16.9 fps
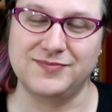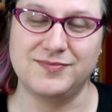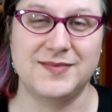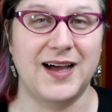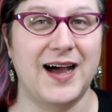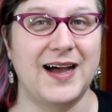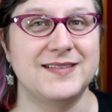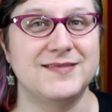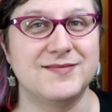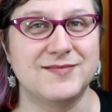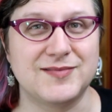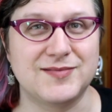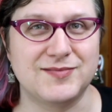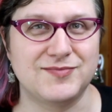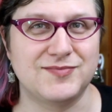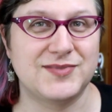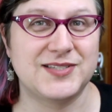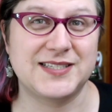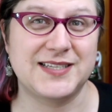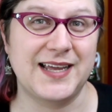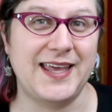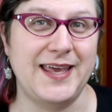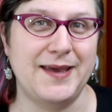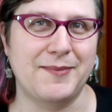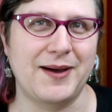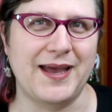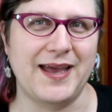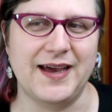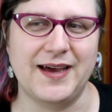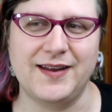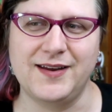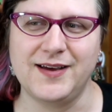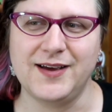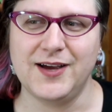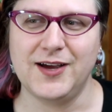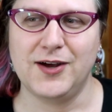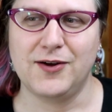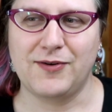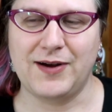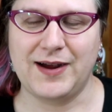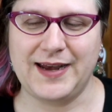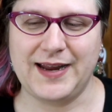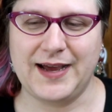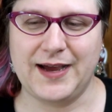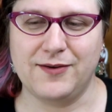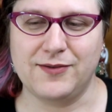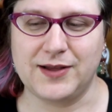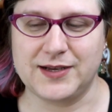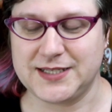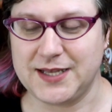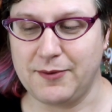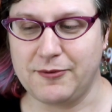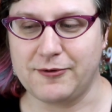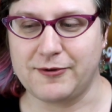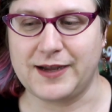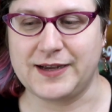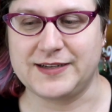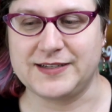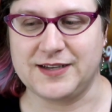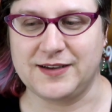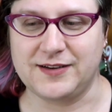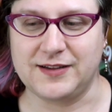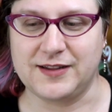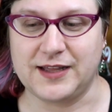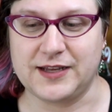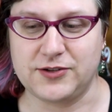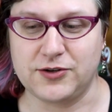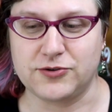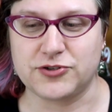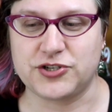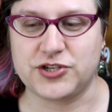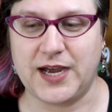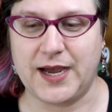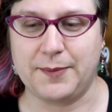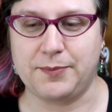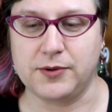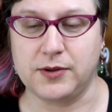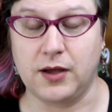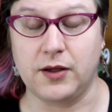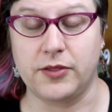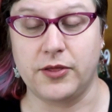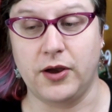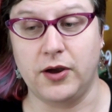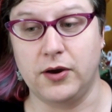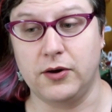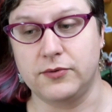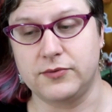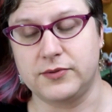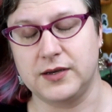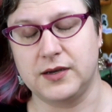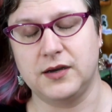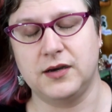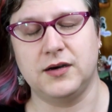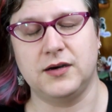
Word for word: not sticking in my head right now. Like some of them I could tell you, like Nurse Chapel, although the. Oh,